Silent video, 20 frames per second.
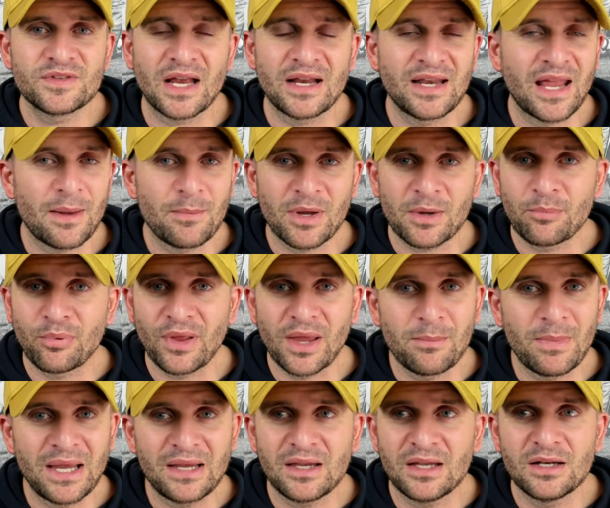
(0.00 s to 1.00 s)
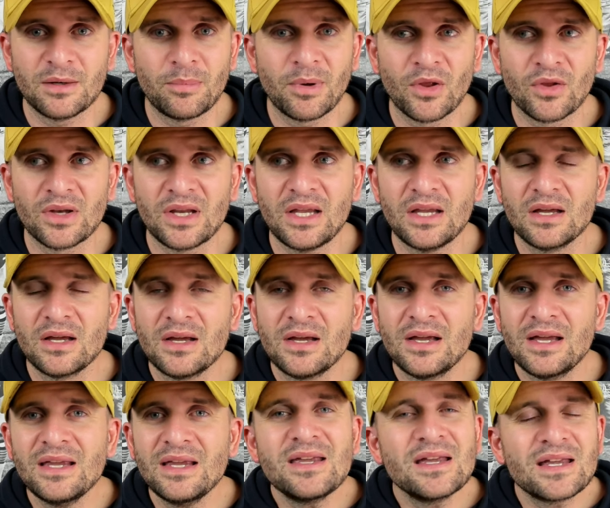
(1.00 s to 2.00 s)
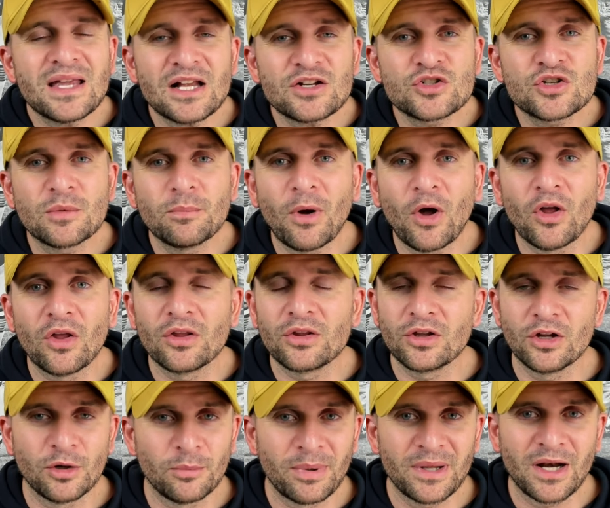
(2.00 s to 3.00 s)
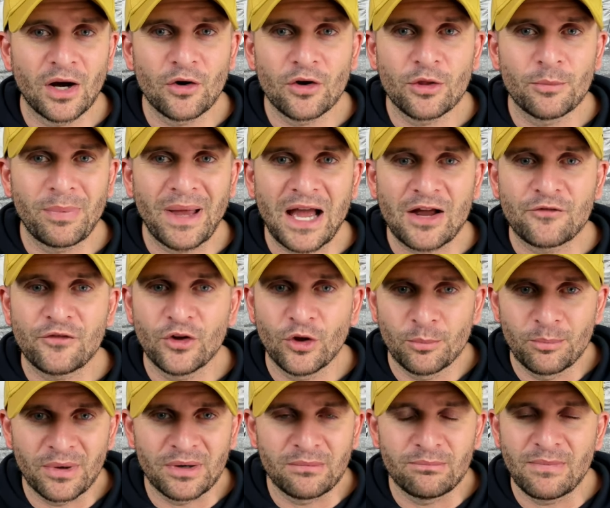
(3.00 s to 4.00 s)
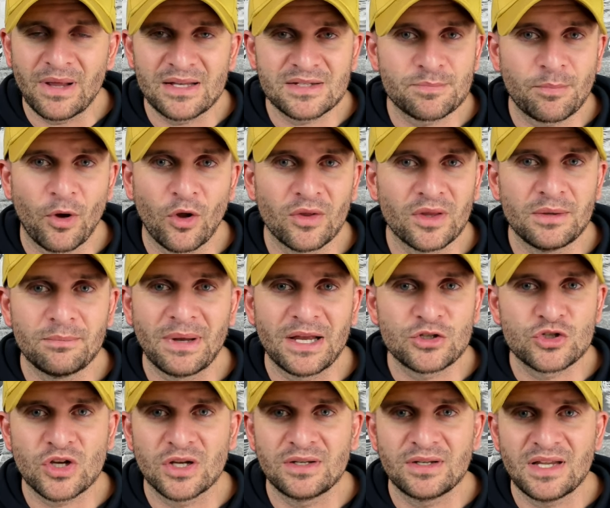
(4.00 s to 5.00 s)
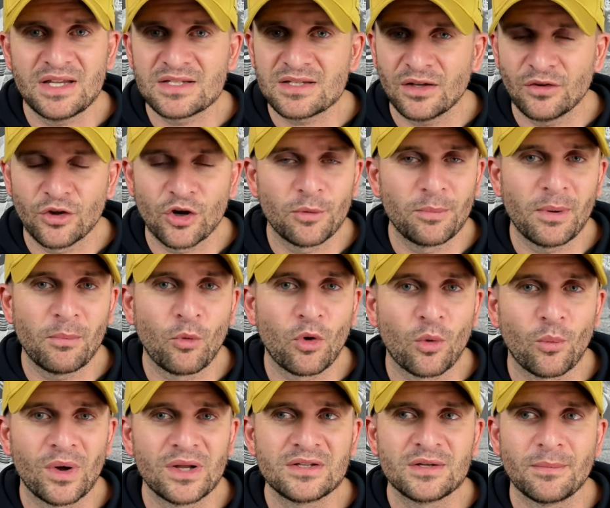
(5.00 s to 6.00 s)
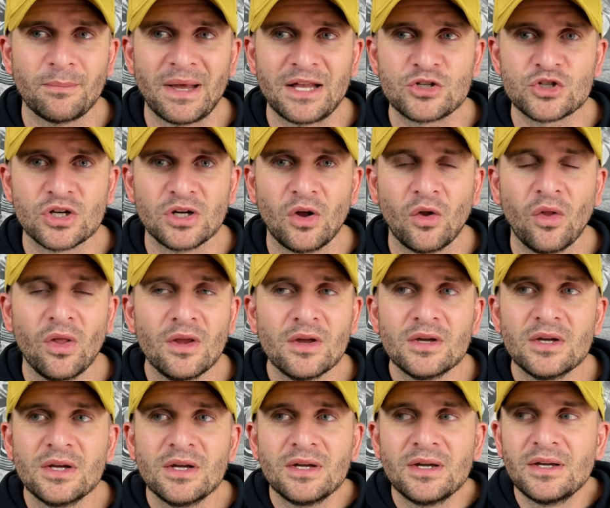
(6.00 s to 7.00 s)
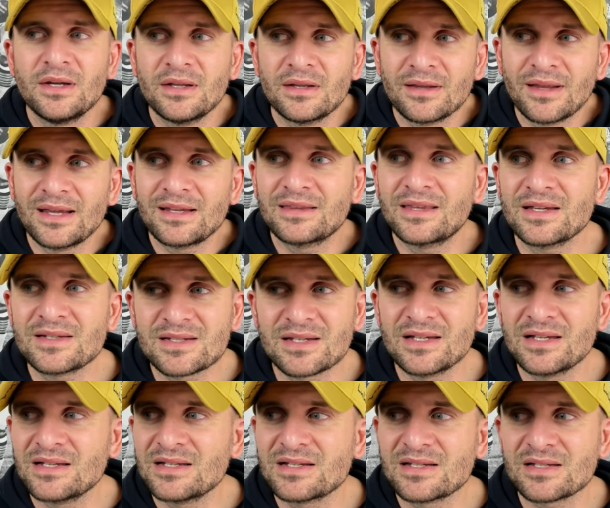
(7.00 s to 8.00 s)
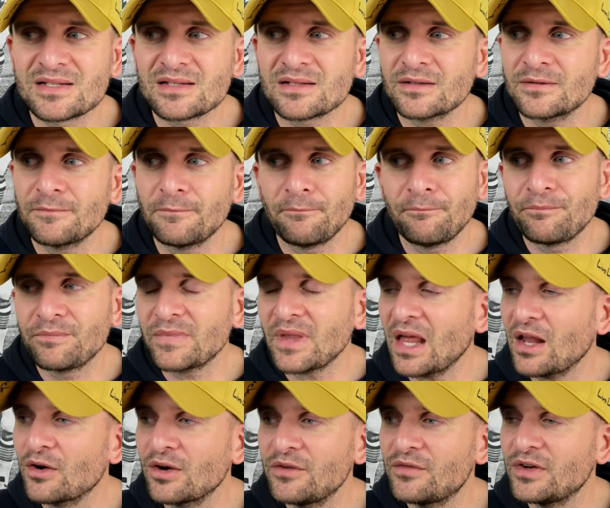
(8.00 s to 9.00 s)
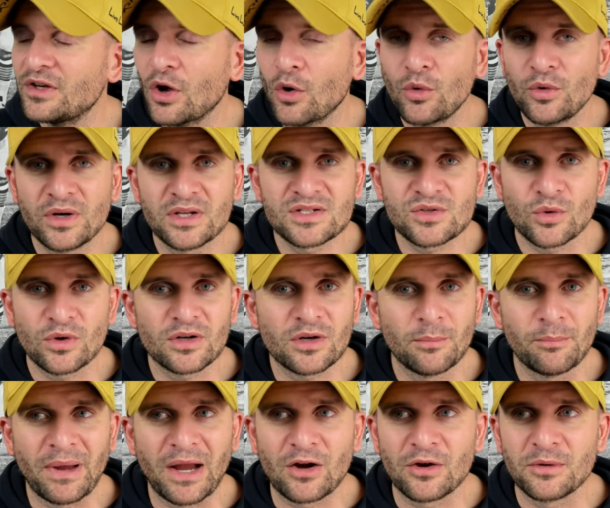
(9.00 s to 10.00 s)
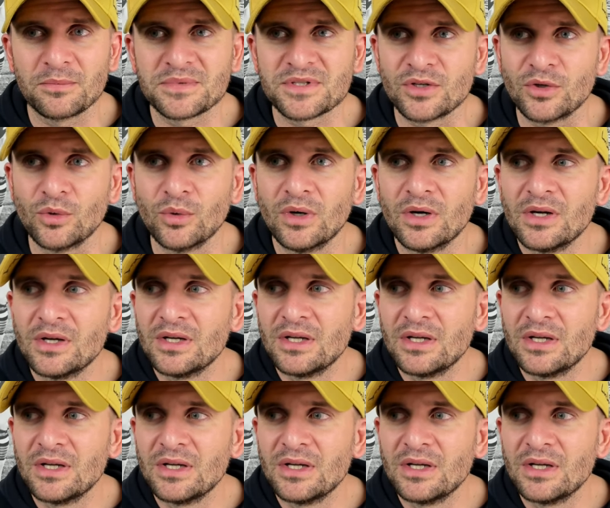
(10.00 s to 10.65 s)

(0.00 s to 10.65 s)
dynamic playmaking ability. He can catch the ball a little bit out of the backfield, but as Pauline mentioned, he's a little bit more one-dimensional. Like this is, I don't even know who to sort of compare him to.